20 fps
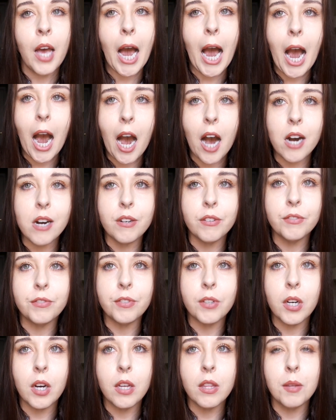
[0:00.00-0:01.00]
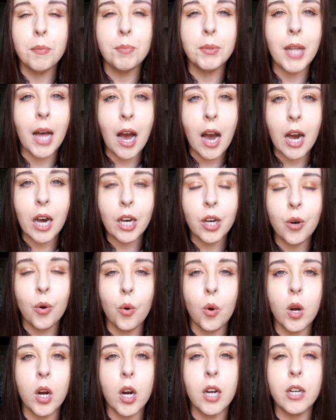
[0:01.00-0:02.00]
have the black
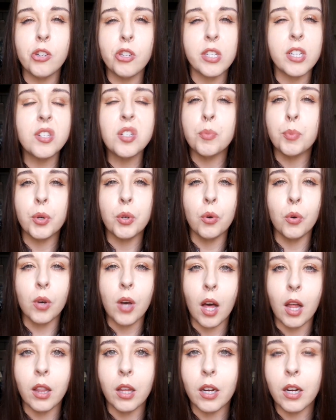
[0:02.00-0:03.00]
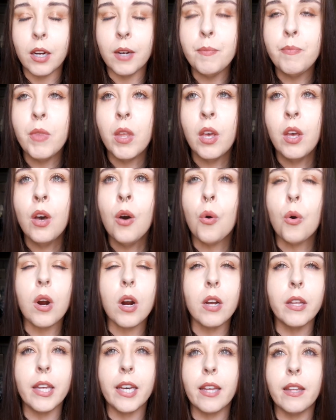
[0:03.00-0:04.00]
or just a typical color,
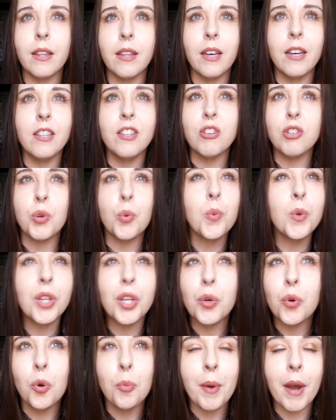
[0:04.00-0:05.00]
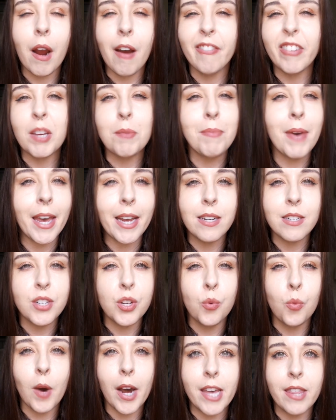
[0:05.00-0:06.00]
or like there's a really cool pair of like
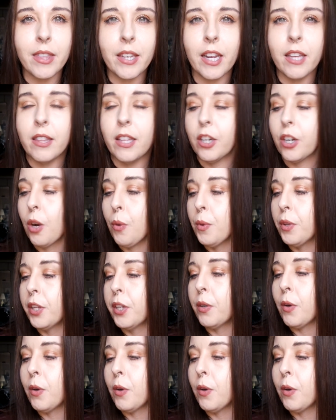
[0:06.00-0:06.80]
painted white that I think are really